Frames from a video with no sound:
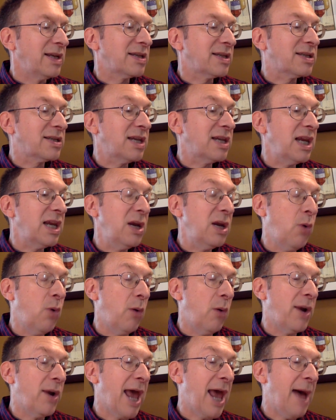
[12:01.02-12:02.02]
to see
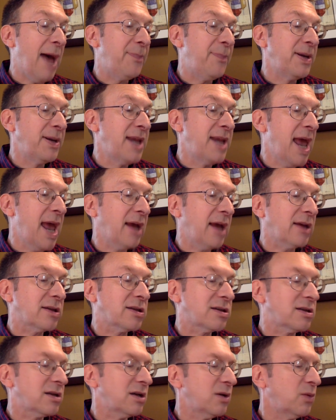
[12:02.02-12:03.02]
what would happen
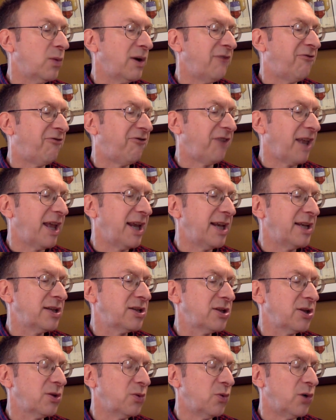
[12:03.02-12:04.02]
next, we fled
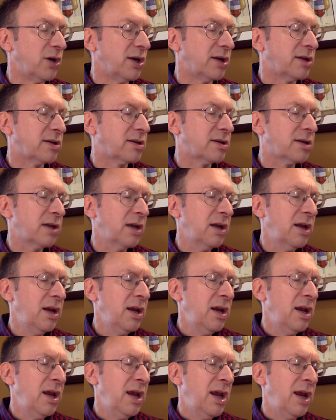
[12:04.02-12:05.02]
into the woods.
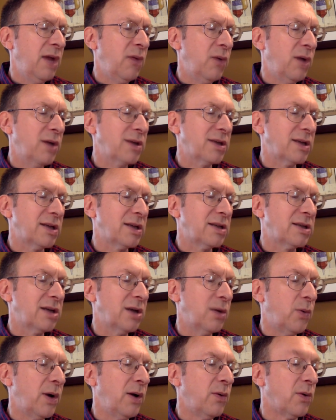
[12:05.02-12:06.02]
It wasn't until
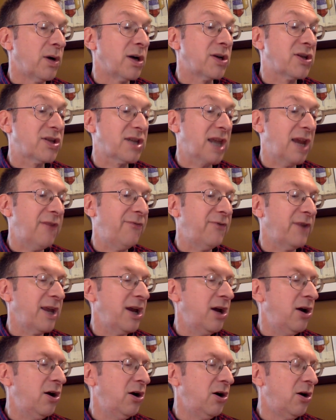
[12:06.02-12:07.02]
we were safely
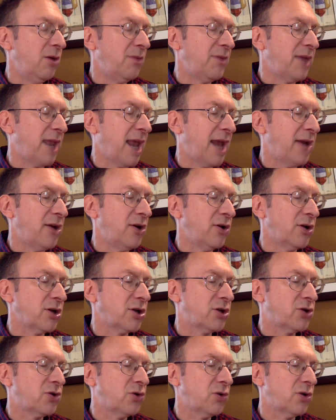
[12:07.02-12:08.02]
home that I
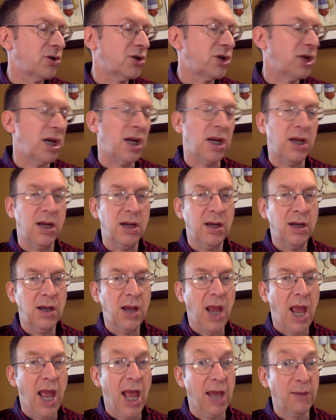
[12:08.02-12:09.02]
noticed Georgie
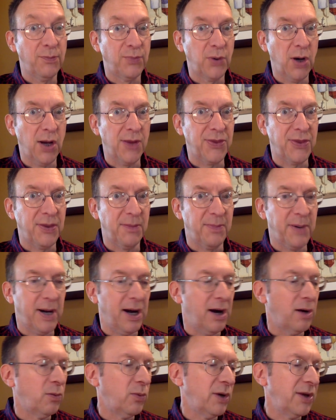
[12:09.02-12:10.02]
had brought the
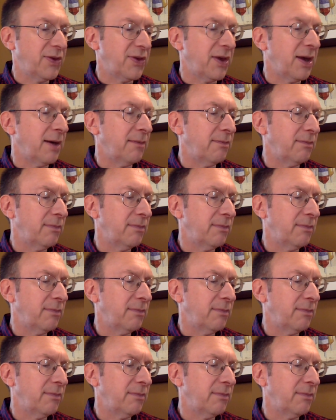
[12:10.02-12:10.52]
bear with him.